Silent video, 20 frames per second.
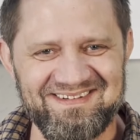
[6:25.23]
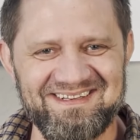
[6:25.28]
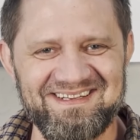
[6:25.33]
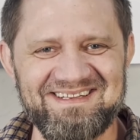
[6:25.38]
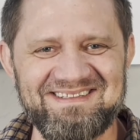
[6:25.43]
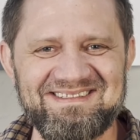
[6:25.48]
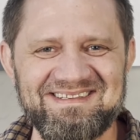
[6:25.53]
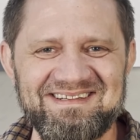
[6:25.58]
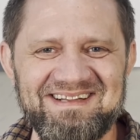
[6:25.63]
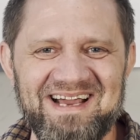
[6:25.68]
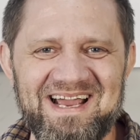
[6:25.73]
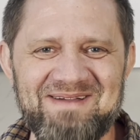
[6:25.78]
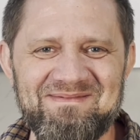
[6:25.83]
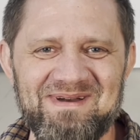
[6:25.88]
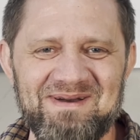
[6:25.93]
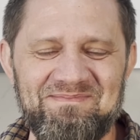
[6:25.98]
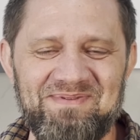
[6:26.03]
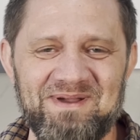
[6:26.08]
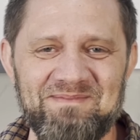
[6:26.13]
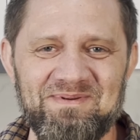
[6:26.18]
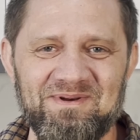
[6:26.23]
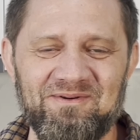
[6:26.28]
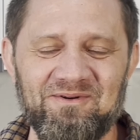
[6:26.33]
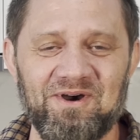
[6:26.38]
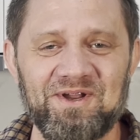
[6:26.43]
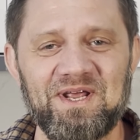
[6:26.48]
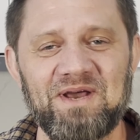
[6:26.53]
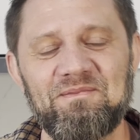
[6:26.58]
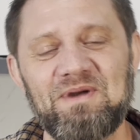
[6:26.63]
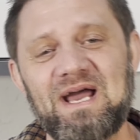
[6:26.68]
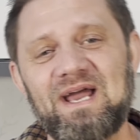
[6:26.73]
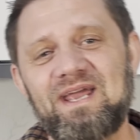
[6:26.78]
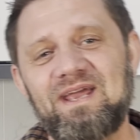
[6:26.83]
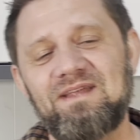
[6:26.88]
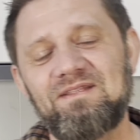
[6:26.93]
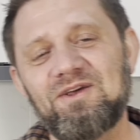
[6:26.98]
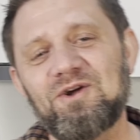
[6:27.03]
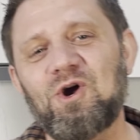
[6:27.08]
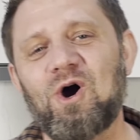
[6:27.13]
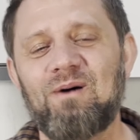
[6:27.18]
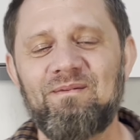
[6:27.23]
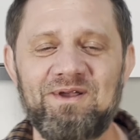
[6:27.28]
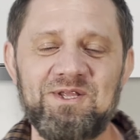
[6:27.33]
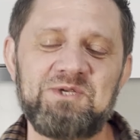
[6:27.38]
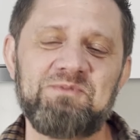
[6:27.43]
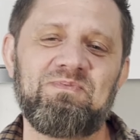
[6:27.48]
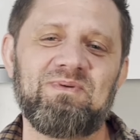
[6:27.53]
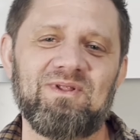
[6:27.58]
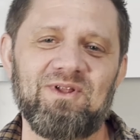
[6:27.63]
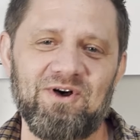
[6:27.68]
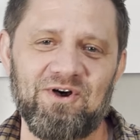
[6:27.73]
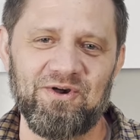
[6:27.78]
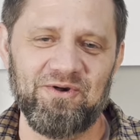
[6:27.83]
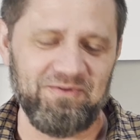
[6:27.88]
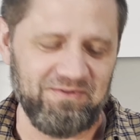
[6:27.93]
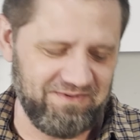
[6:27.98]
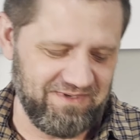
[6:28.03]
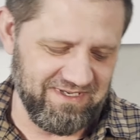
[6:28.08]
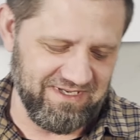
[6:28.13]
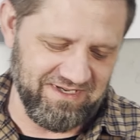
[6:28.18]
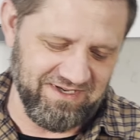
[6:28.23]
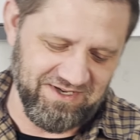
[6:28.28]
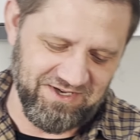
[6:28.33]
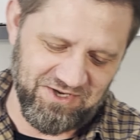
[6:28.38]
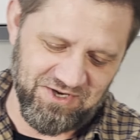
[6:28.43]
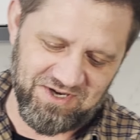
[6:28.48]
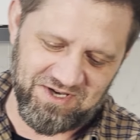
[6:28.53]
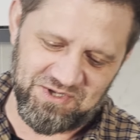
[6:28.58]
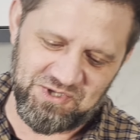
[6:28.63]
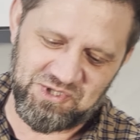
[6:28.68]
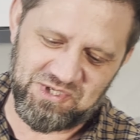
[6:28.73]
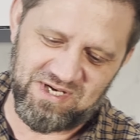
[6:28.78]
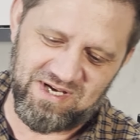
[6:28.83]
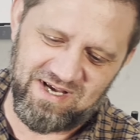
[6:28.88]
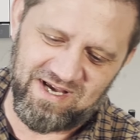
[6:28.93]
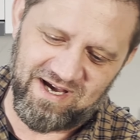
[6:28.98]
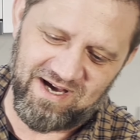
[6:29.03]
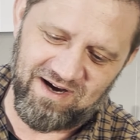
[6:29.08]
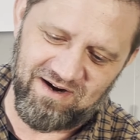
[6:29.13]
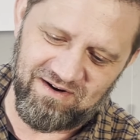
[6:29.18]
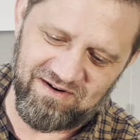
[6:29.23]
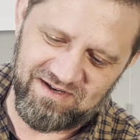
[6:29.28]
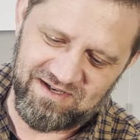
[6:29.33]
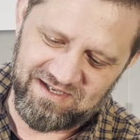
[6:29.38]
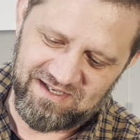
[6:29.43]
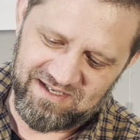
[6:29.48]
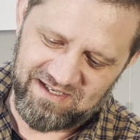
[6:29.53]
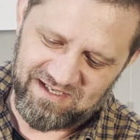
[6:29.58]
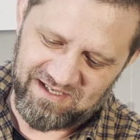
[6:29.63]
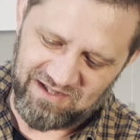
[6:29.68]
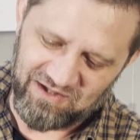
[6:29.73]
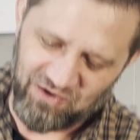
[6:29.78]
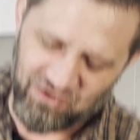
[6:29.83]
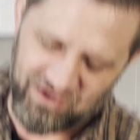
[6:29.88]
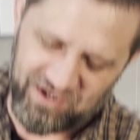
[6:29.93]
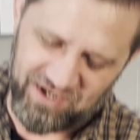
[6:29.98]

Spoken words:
to name our pepper grinder. In the comments below, you can see how. Look,